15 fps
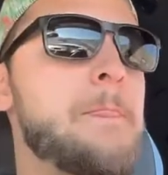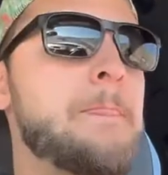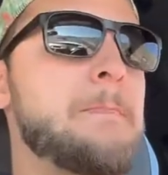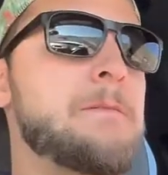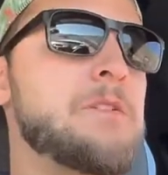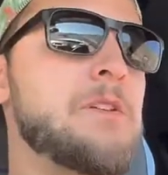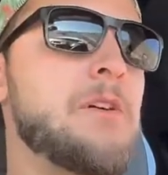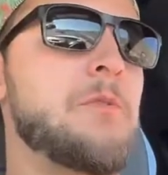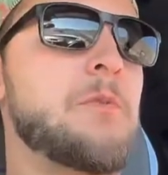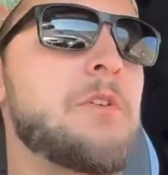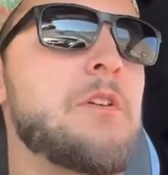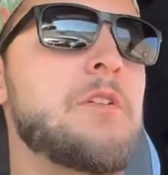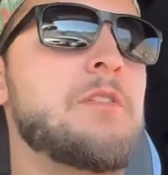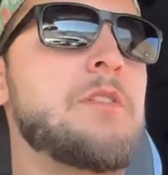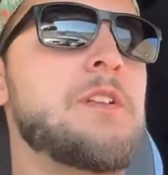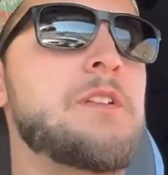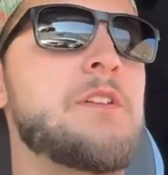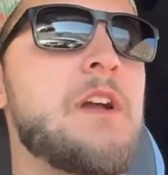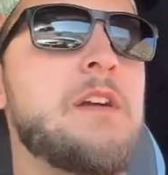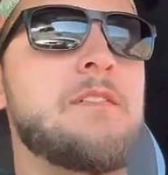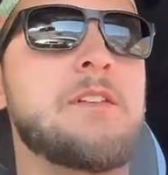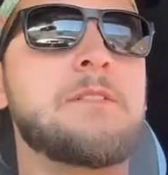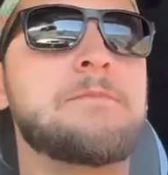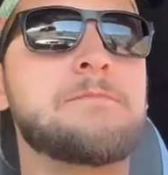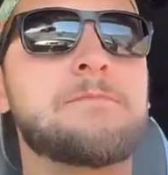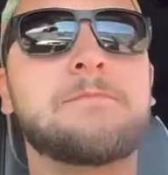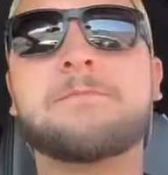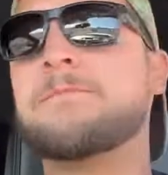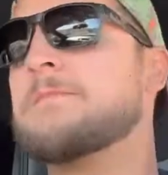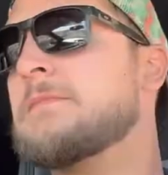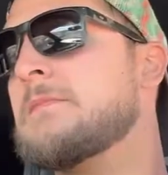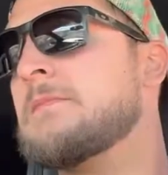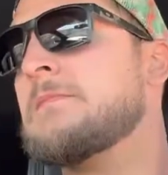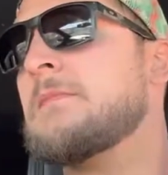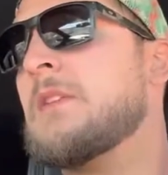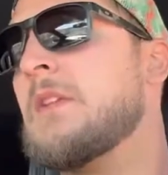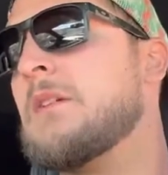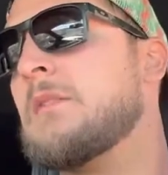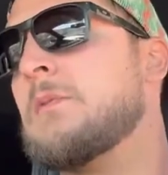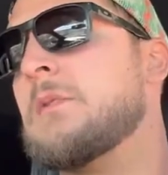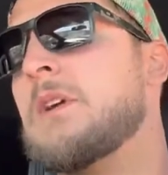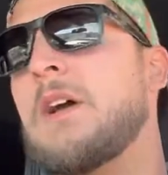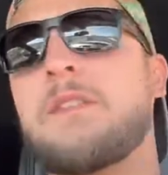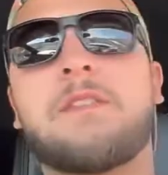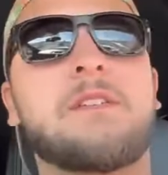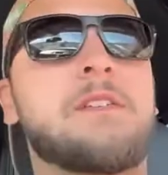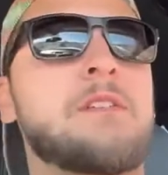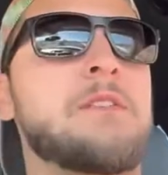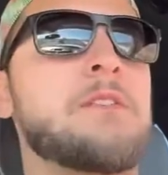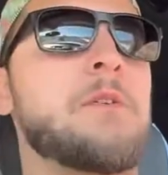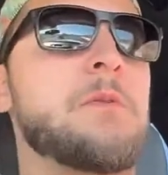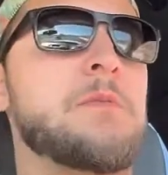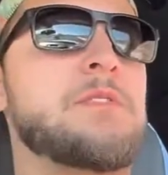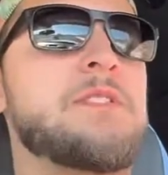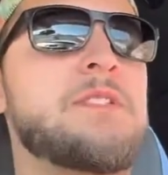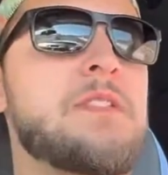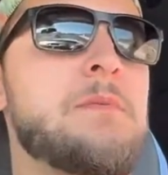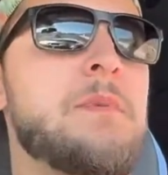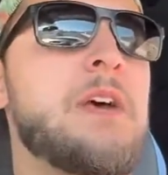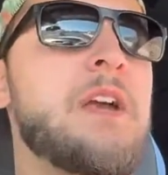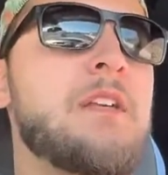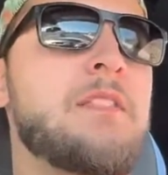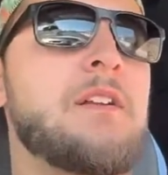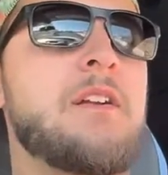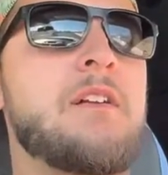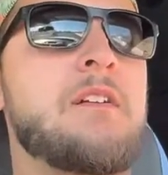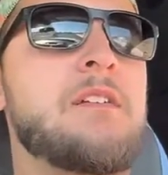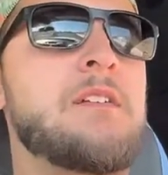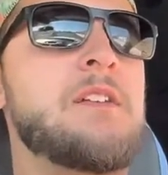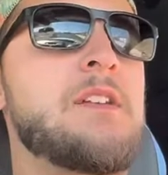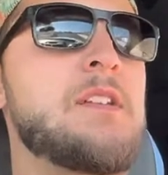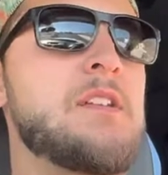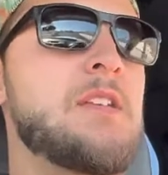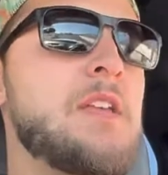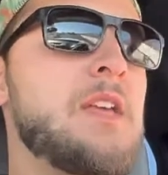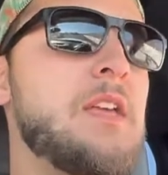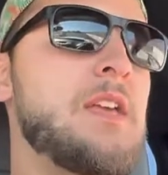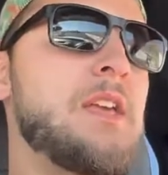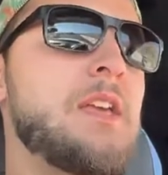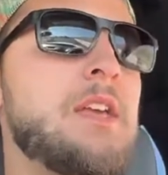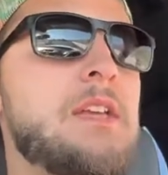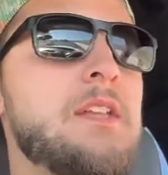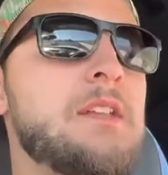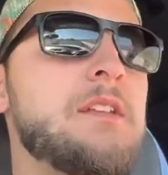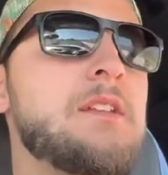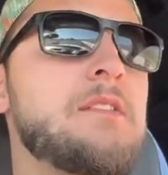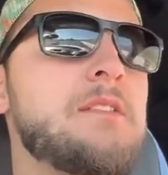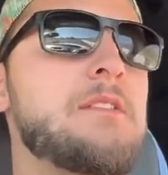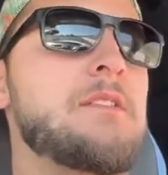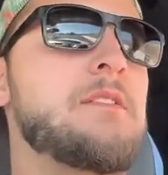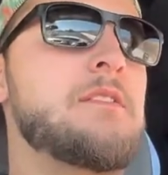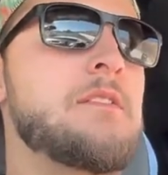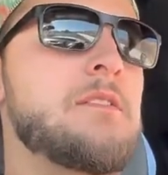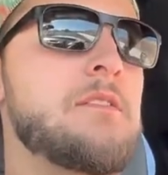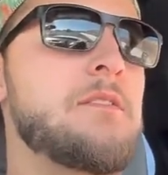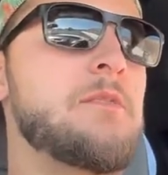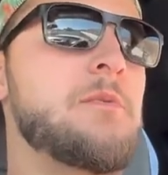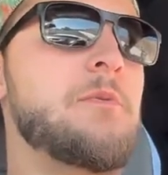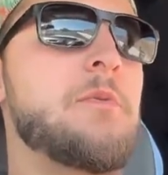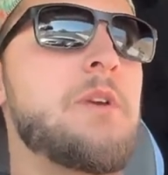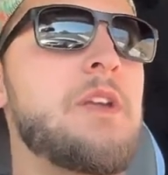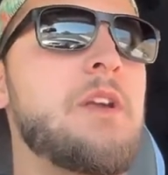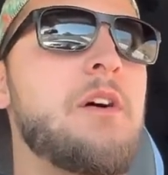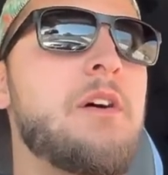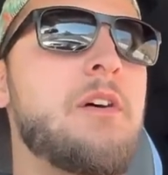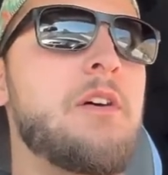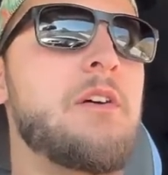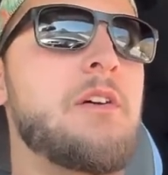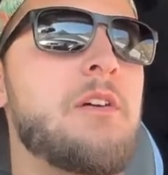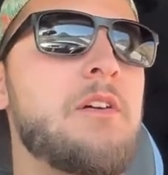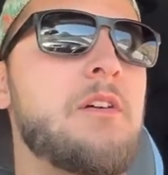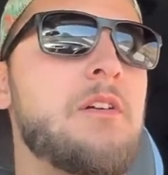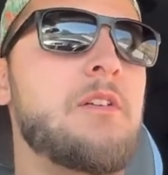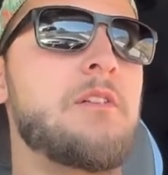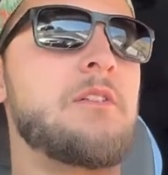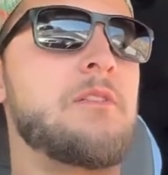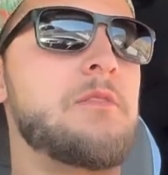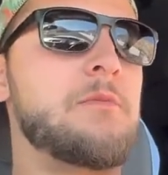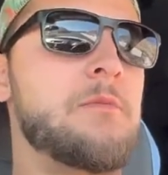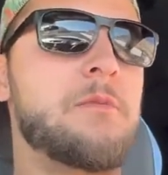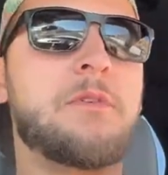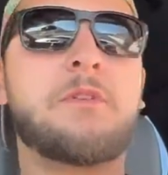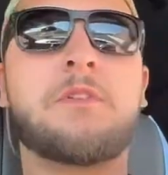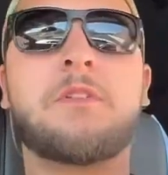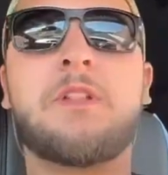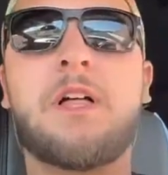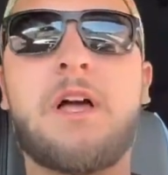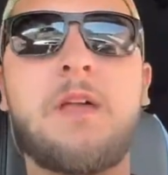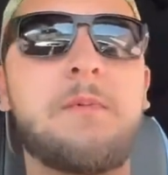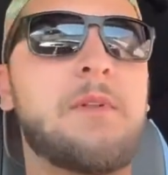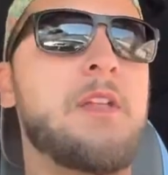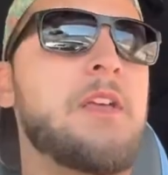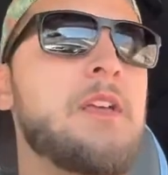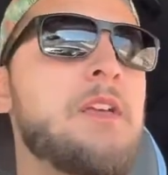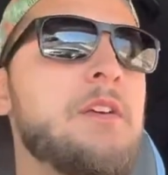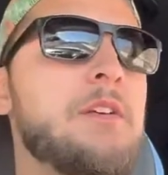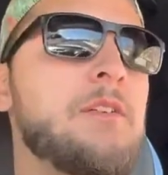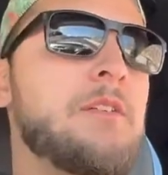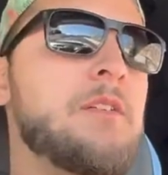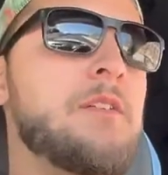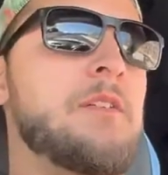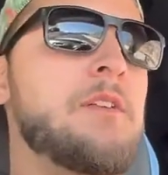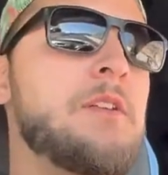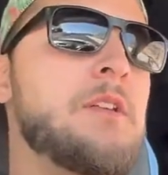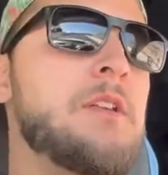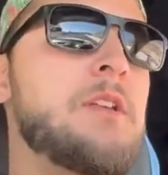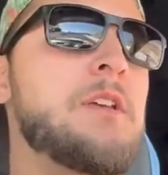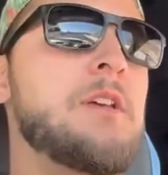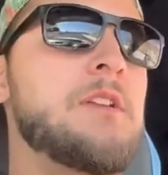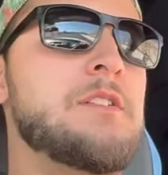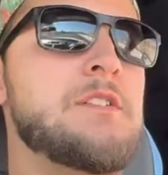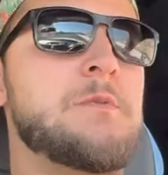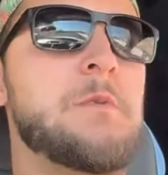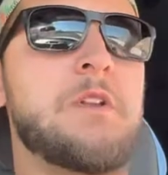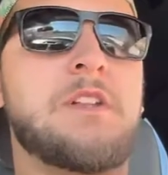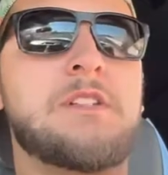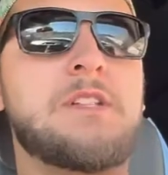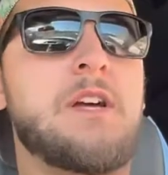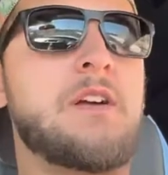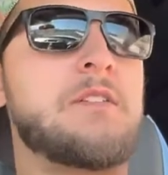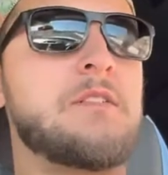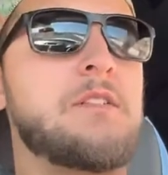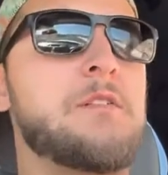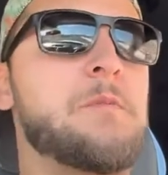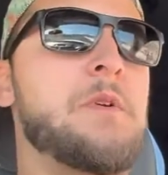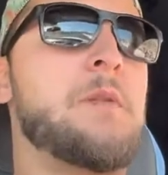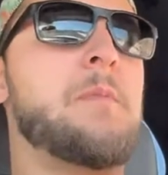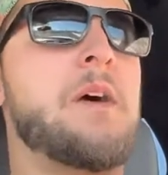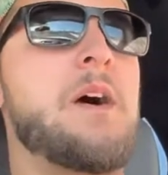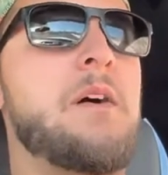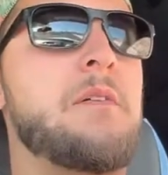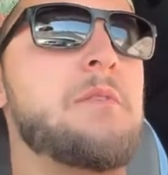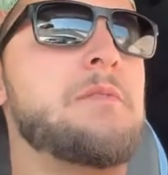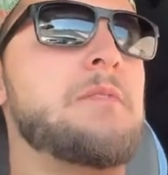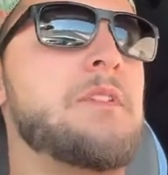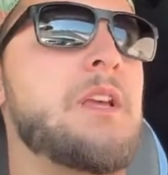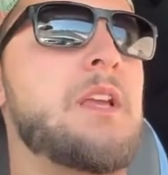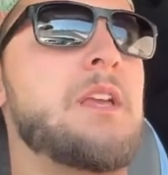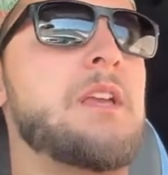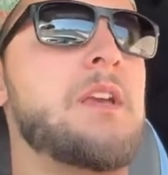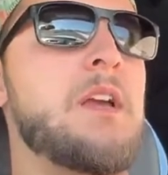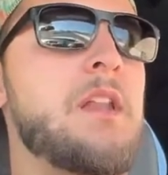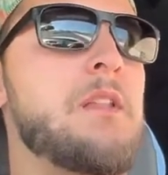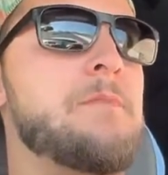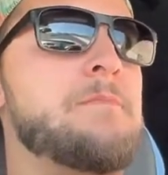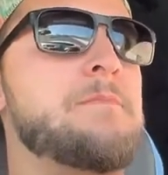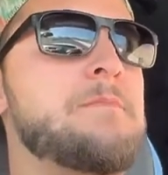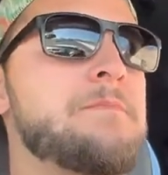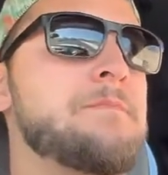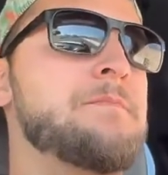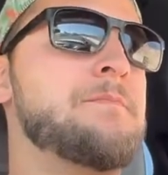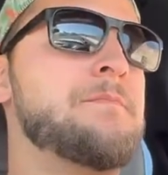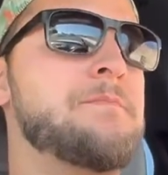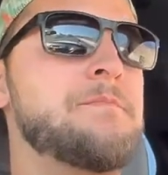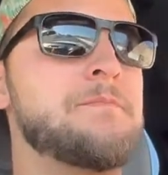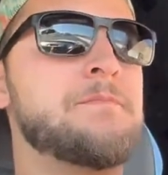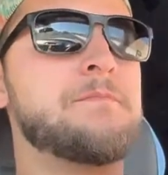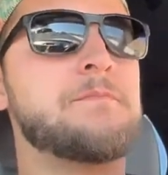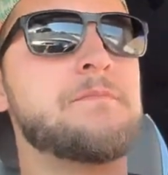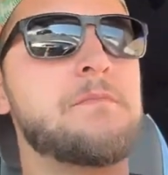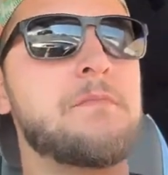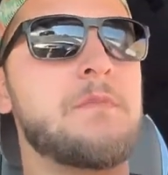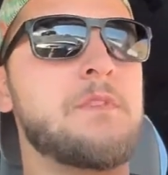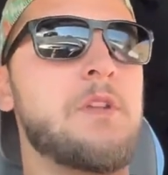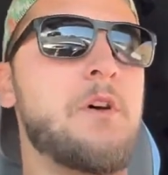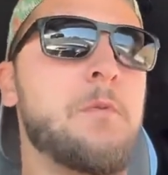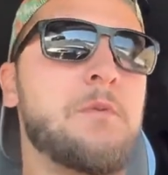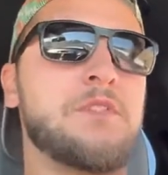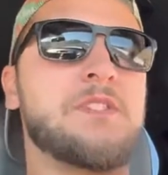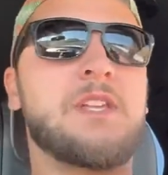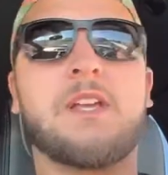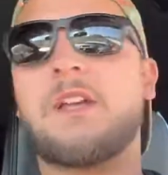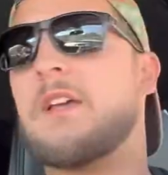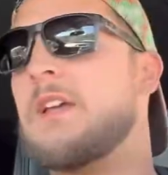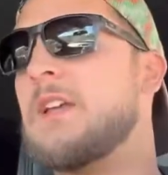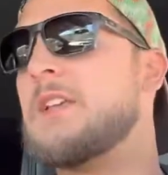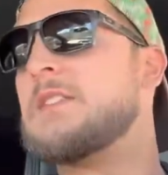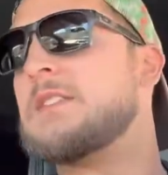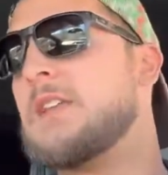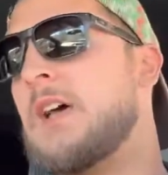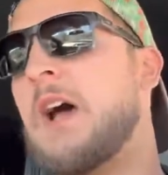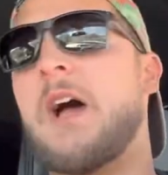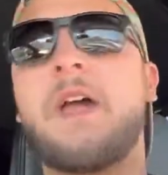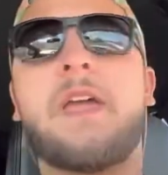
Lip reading: So we're currently driving. We've got the horses in the back there, and we are climbing a hill. Just want to talk a little bit about, like, kind of almost like is the high